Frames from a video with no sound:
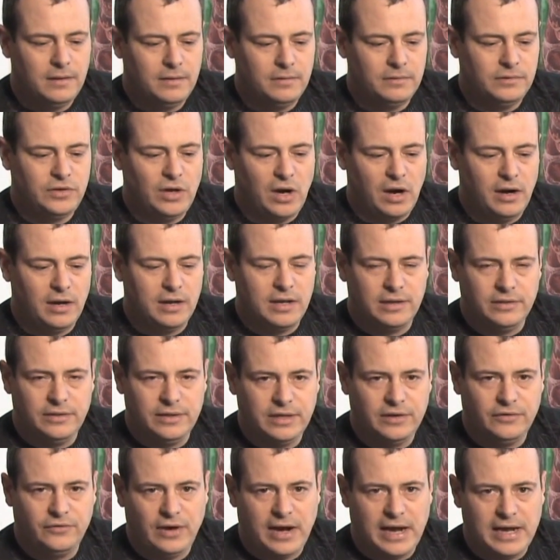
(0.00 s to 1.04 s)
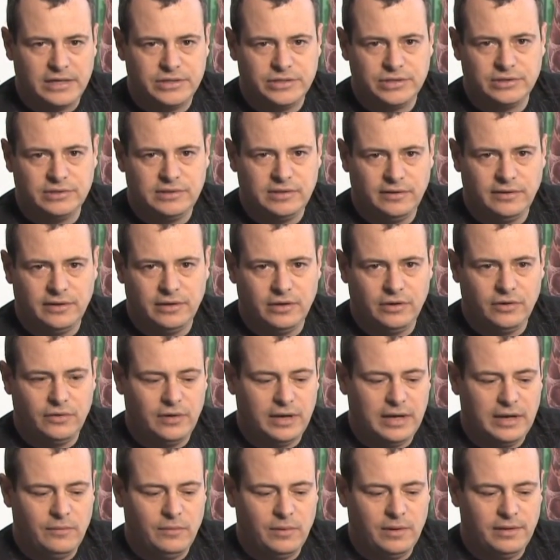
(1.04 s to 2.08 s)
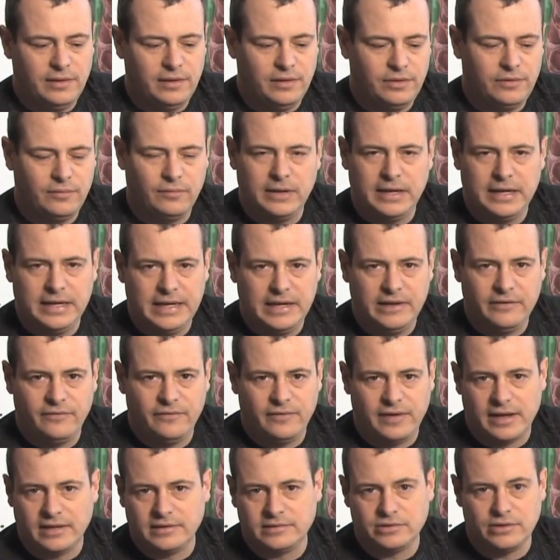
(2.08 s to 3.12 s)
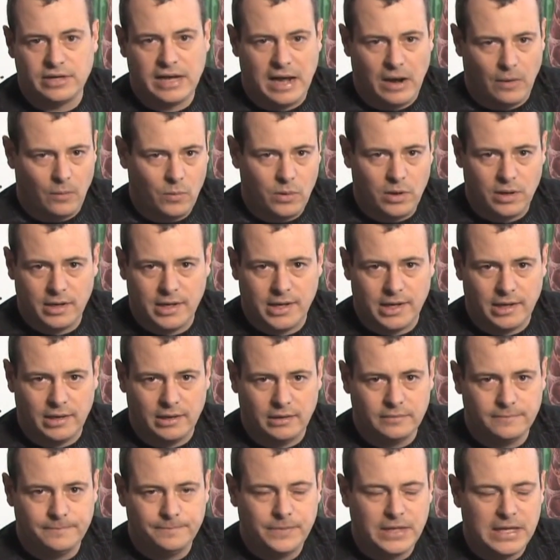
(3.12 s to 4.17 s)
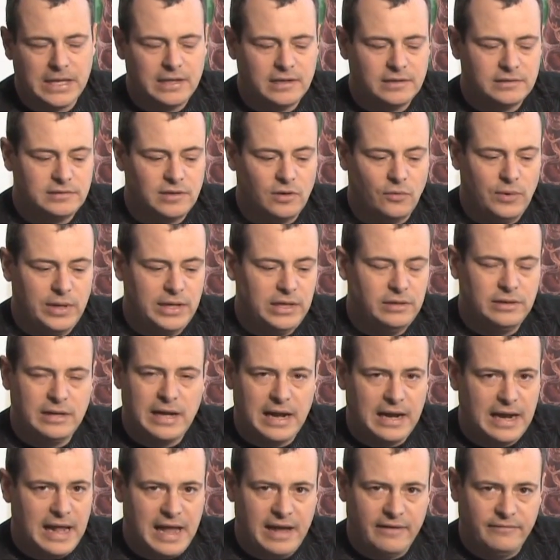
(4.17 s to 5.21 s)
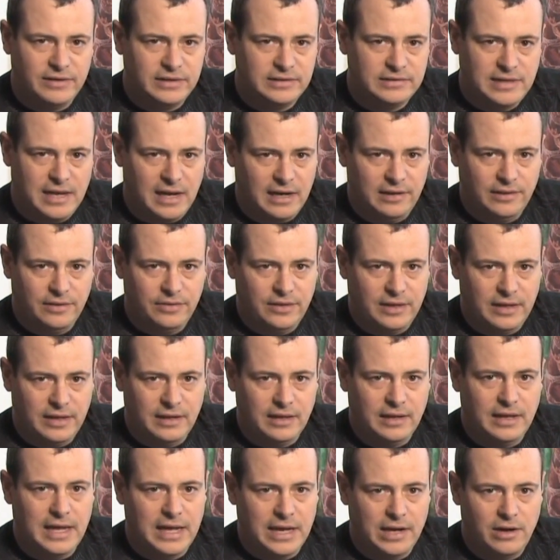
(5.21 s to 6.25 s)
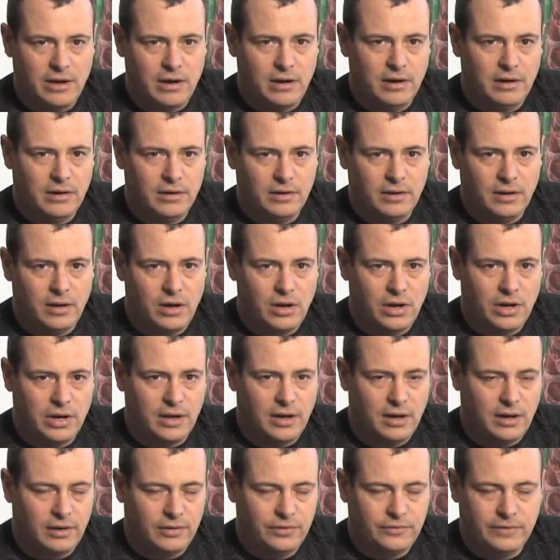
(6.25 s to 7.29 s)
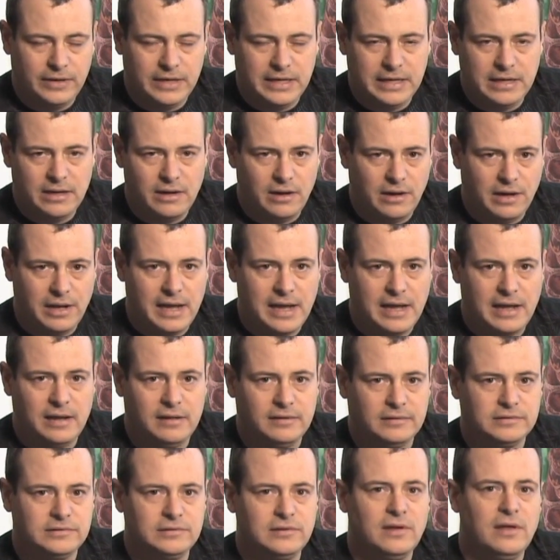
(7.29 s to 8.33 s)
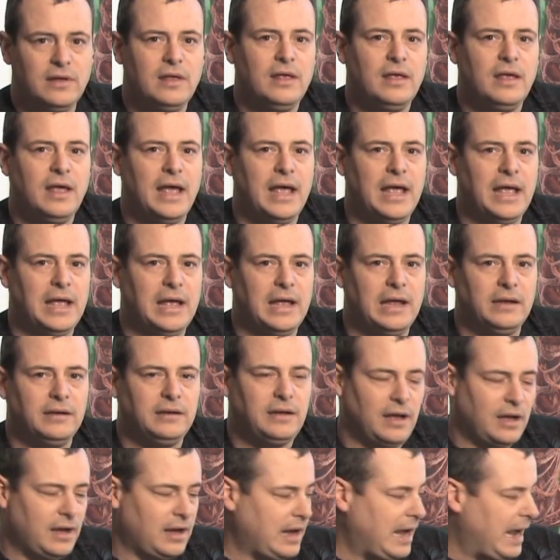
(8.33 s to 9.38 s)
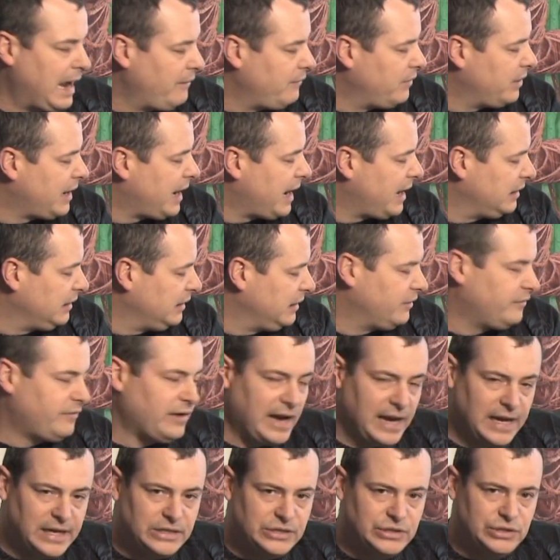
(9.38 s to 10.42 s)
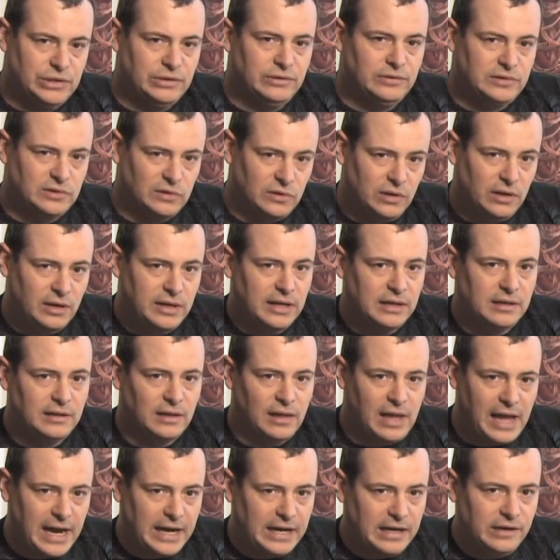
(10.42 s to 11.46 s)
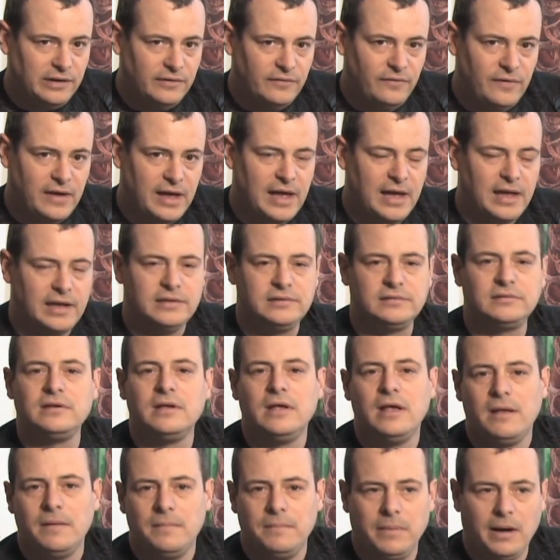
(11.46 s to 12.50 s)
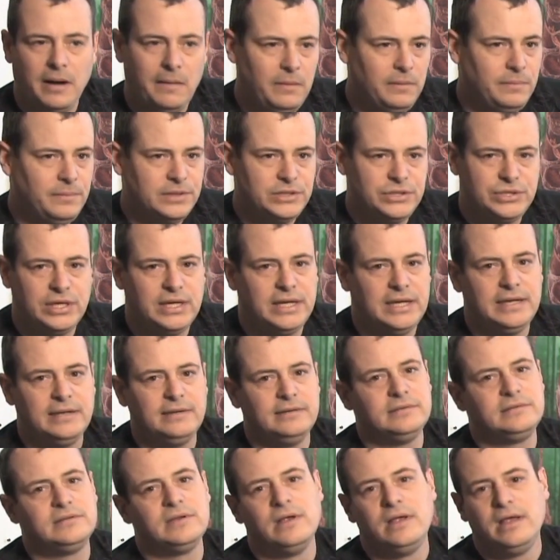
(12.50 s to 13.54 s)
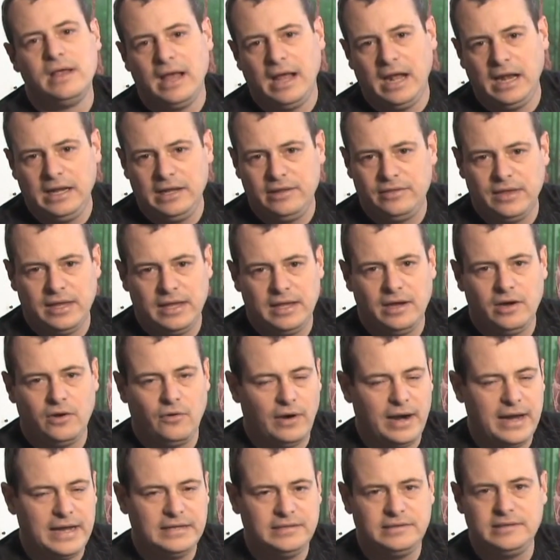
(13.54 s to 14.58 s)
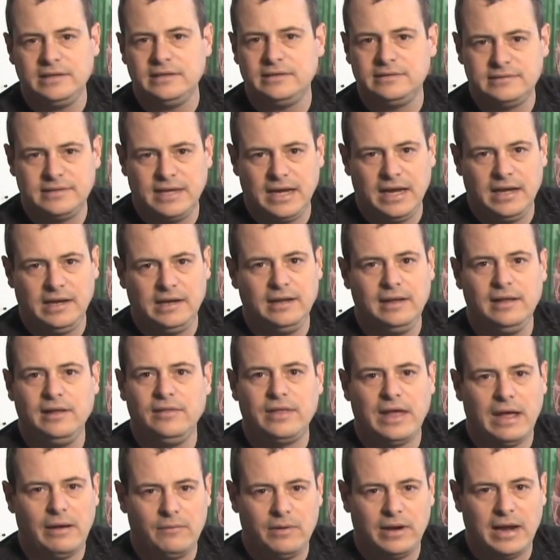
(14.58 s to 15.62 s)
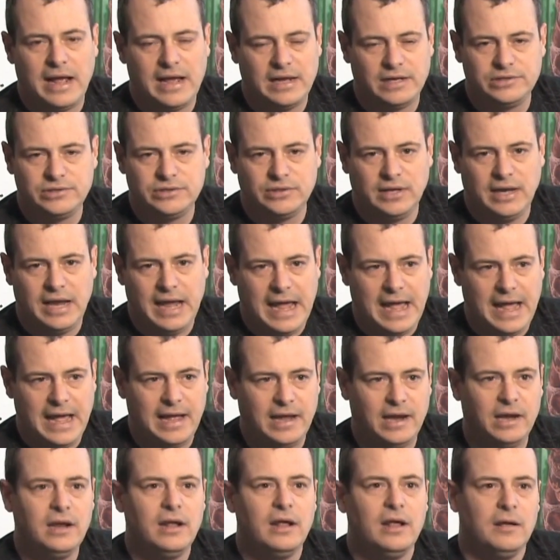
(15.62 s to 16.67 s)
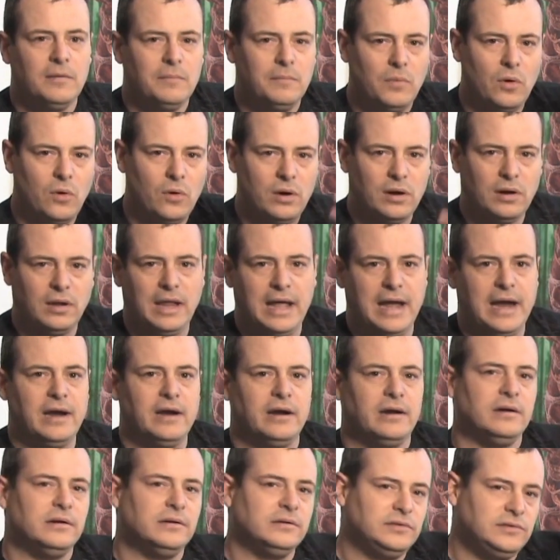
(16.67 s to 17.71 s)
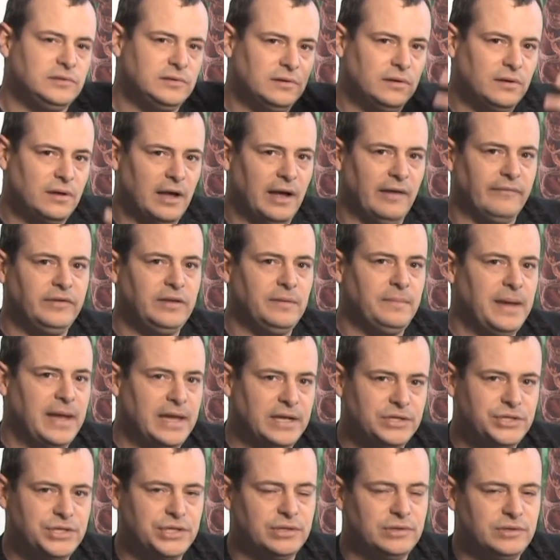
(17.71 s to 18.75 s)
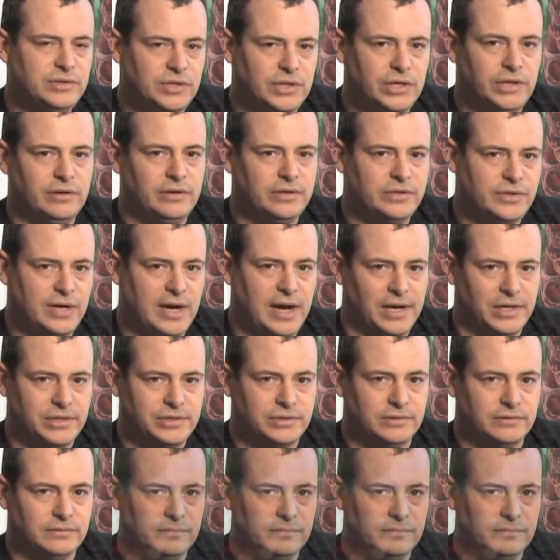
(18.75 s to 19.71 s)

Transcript: darken the attraction to the degree where the 3D effects are not working. So we do not have this kind of thing in our, our 3D haunted house. And uh, I would highly advise you to look into lighting effects, bubble machines, anything crazy and zany that would actually add more layers of dimension to your attraction.